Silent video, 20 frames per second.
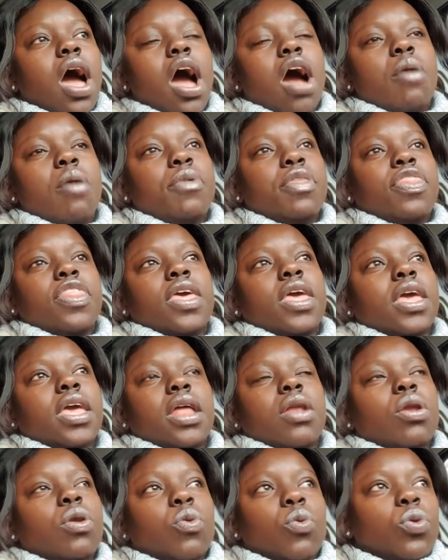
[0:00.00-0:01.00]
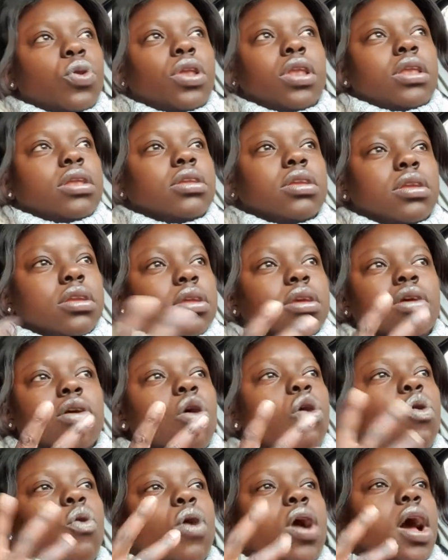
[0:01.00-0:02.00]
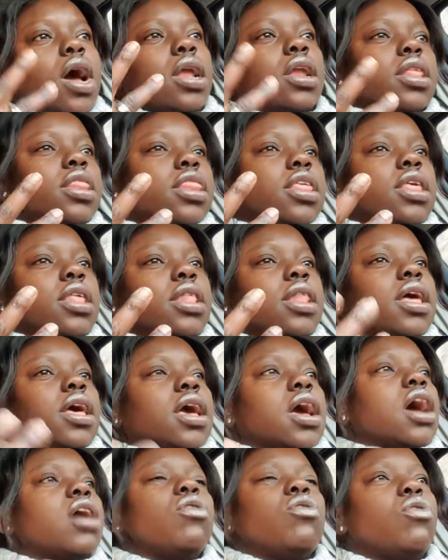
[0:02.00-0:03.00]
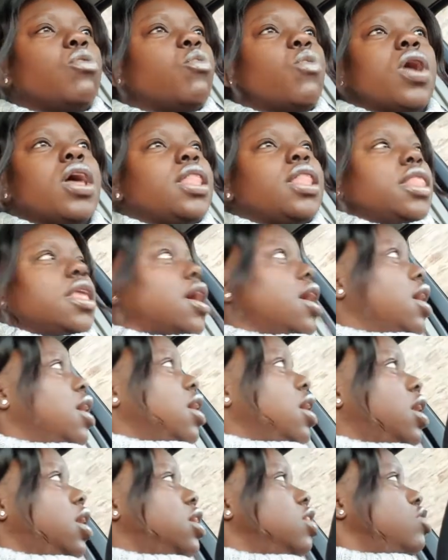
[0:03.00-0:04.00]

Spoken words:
I'll be thinking all kind of things. Like, I don't want that. I